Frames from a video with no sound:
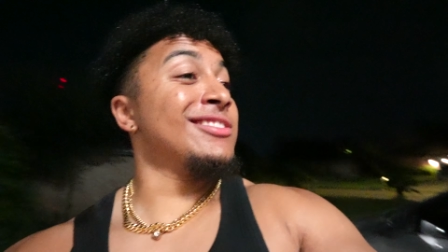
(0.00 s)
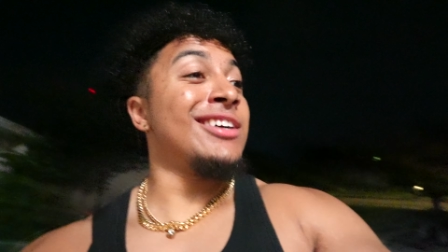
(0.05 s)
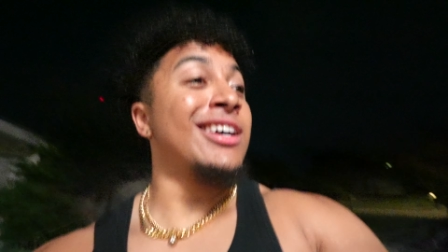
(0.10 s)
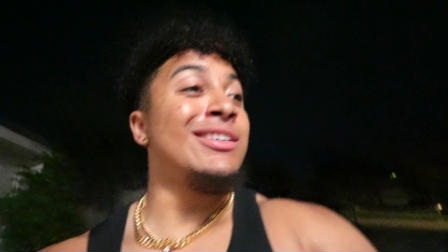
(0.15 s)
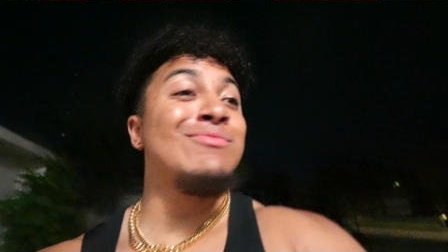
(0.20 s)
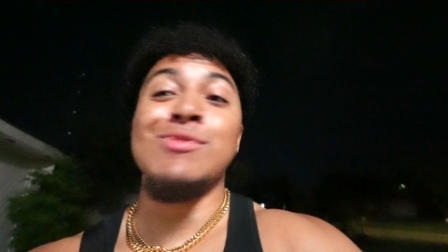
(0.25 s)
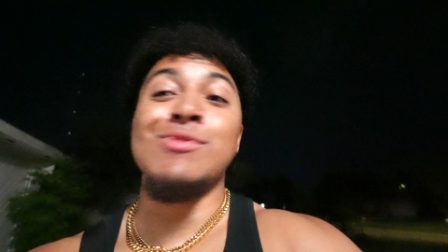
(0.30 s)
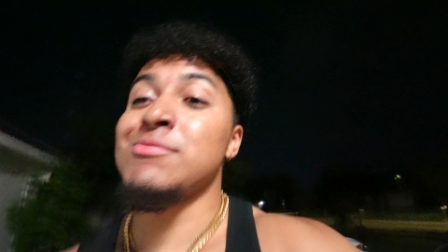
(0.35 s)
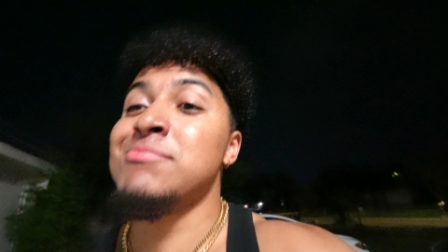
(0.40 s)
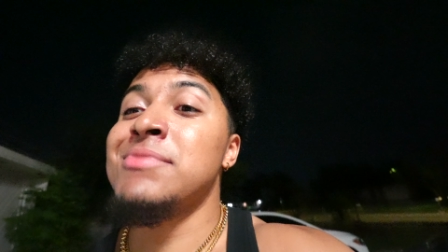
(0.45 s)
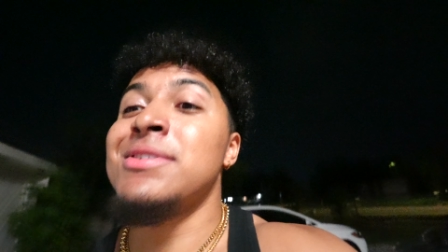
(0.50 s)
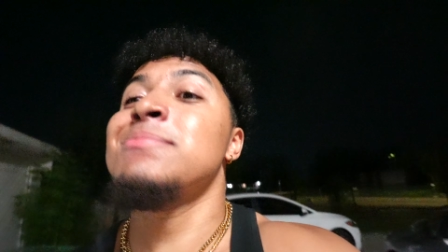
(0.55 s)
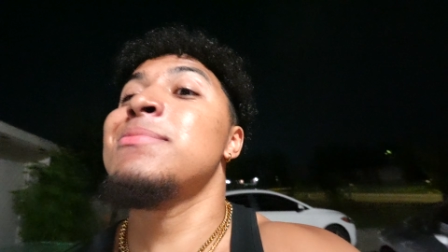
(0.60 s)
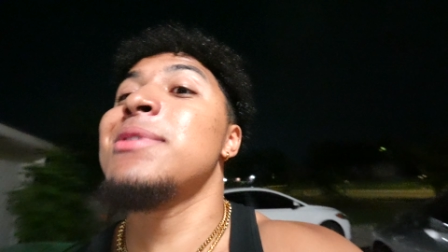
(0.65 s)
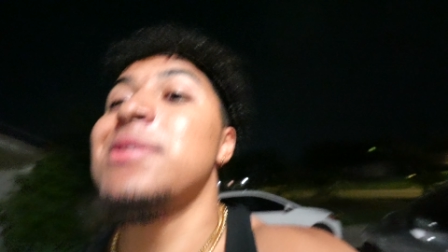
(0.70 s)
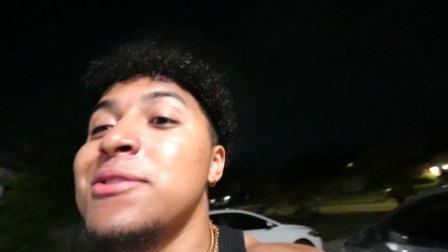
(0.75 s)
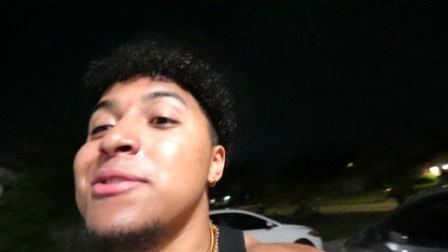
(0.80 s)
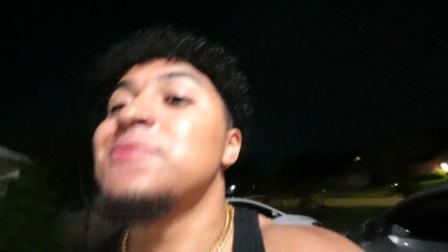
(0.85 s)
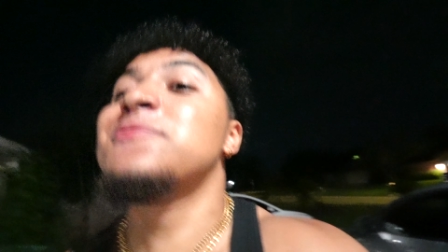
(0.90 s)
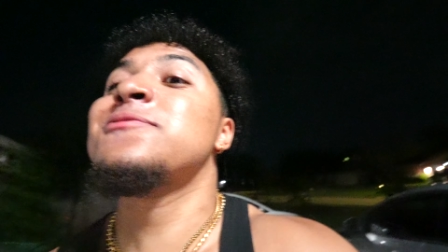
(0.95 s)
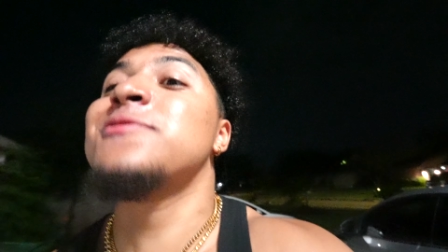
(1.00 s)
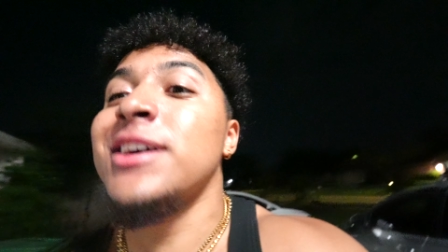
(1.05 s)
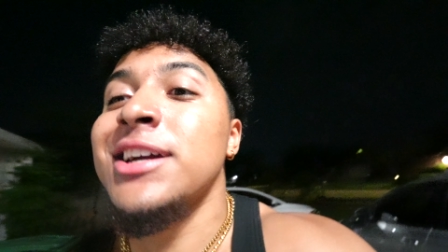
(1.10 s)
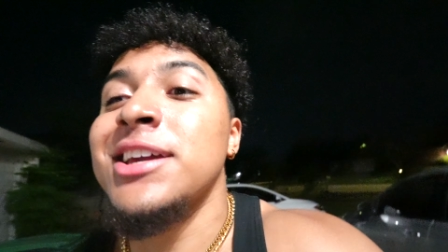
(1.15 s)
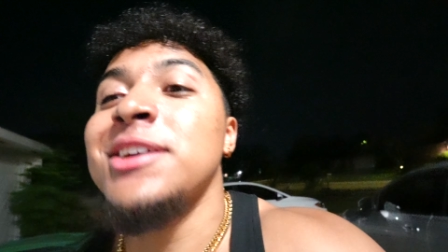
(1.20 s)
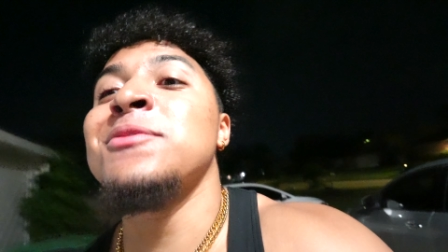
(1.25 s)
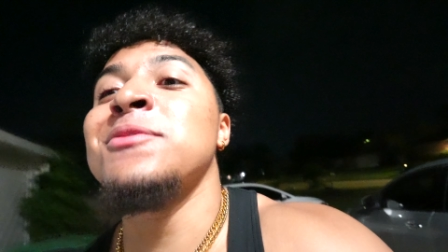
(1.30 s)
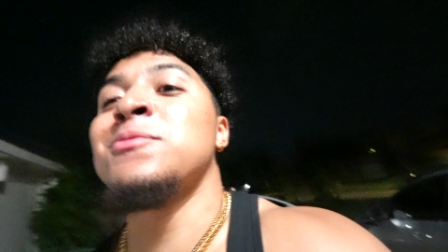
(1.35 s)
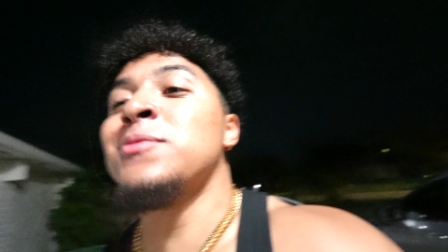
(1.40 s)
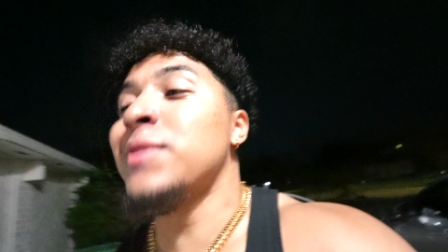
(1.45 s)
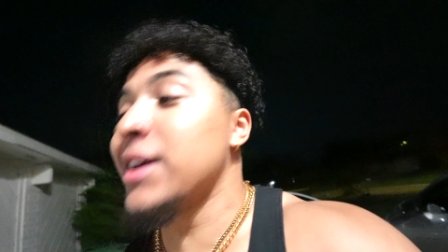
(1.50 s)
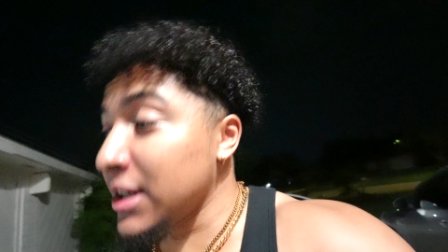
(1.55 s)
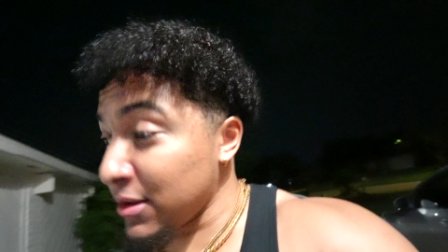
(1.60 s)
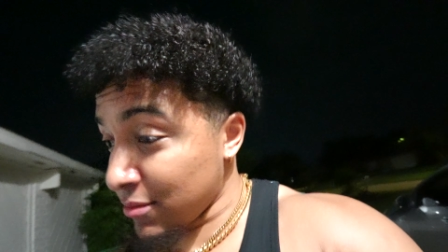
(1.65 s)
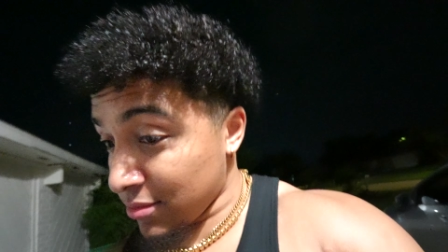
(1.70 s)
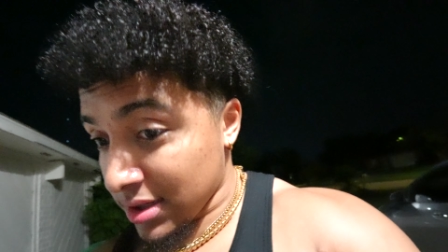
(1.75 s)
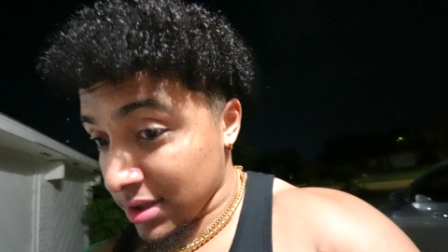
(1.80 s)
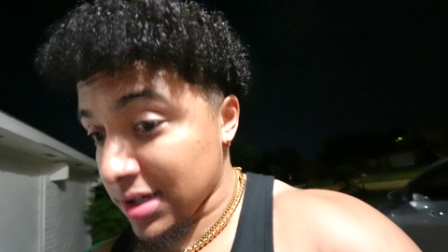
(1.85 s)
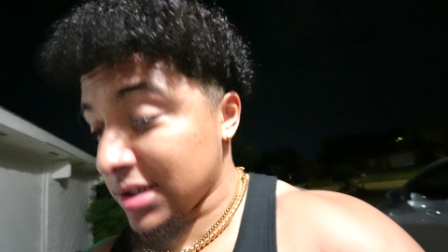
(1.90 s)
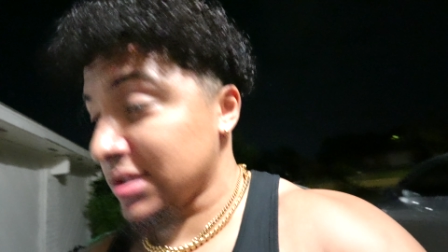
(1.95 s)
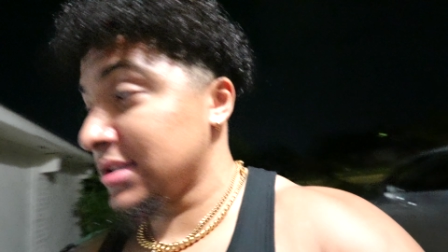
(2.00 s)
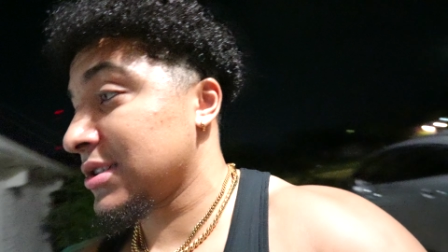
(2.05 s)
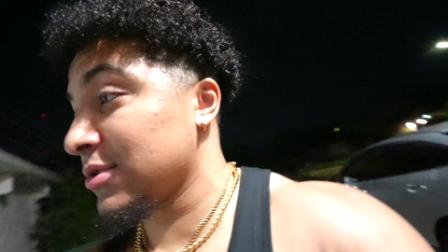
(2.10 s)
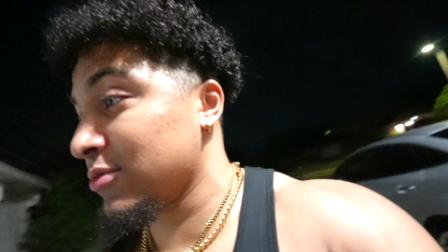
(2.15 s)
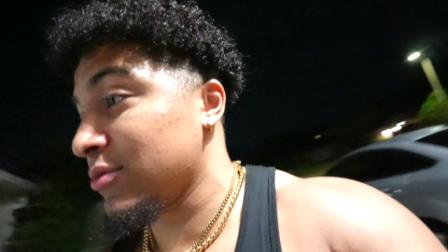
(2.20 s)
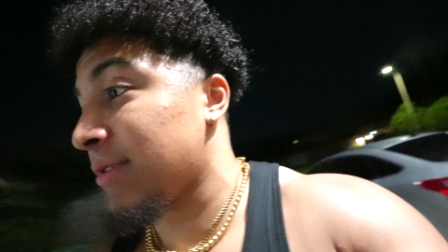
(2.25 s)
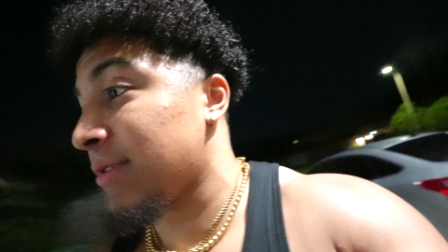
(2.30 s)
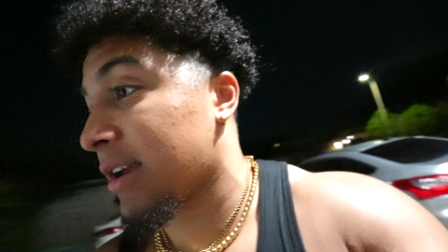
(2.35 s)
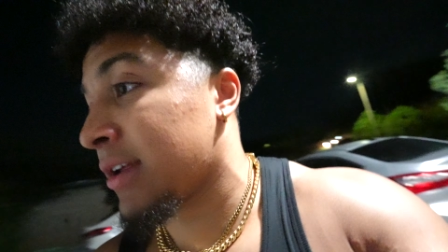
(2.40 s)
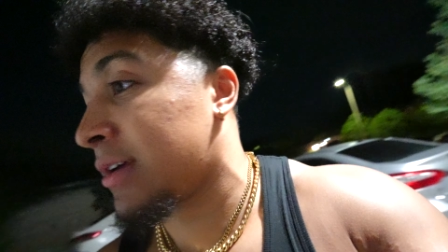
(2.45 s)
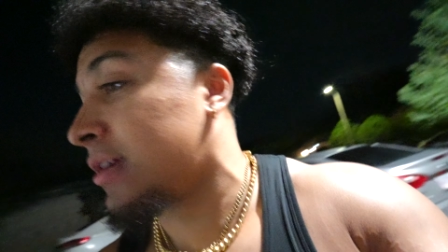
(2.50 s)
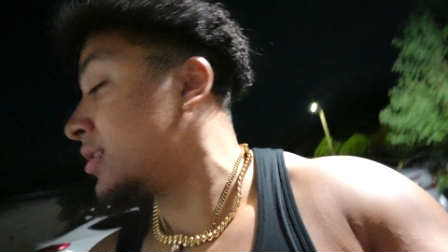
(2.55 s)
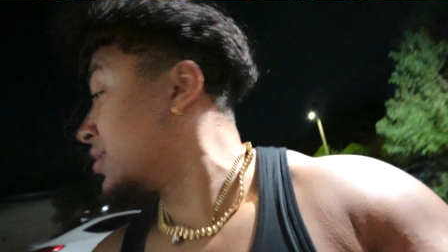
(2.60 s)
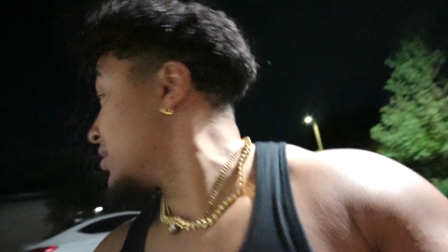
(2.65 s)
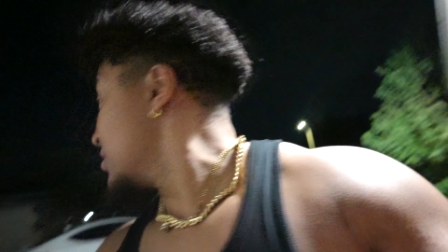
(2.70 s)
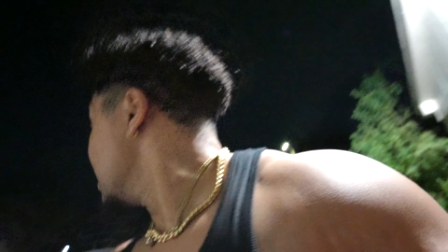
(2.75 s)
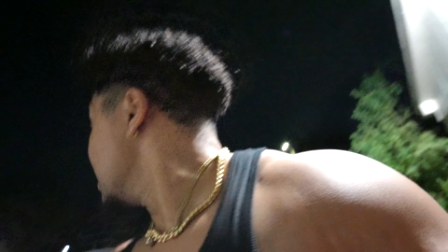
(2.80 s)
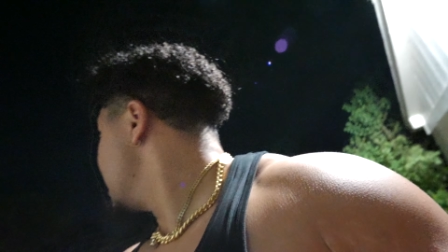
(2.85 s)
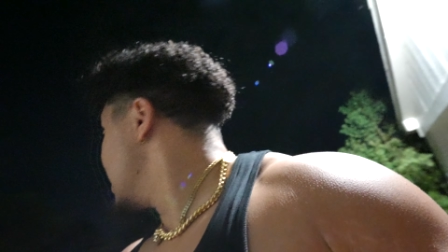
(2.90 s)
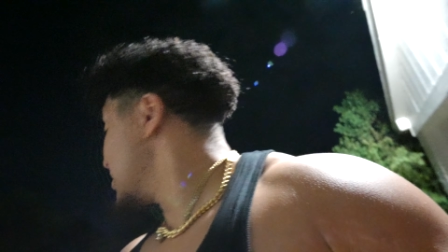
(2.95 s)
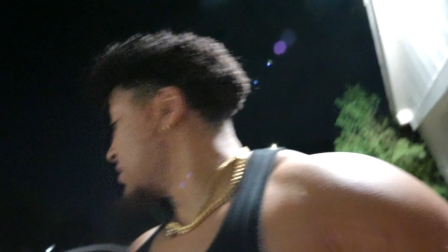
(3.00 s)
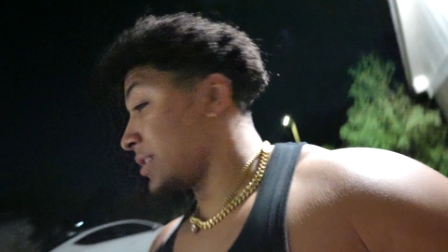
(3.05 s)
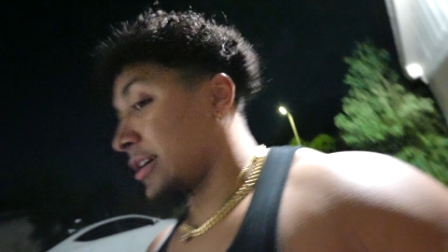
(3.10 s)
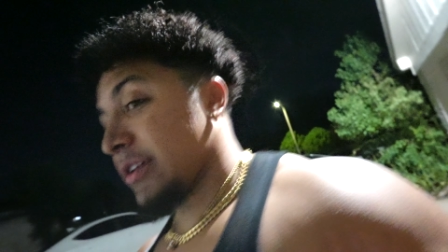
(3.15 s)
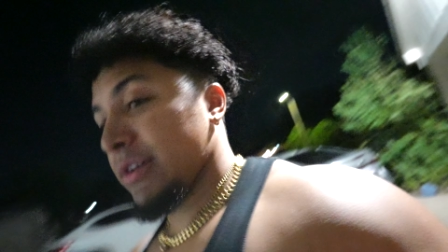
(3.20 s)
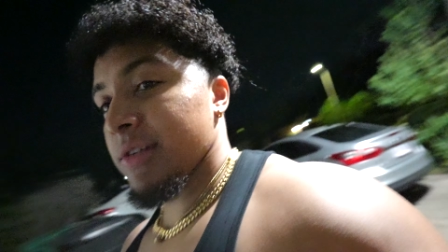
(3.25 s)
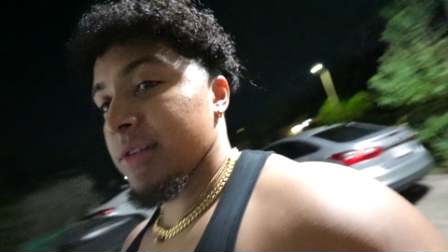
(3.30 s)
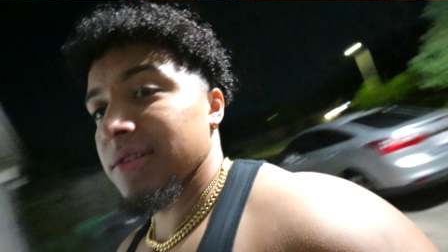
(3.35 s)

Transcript: I'm on my motherfucking way, bro." So we gotta look at all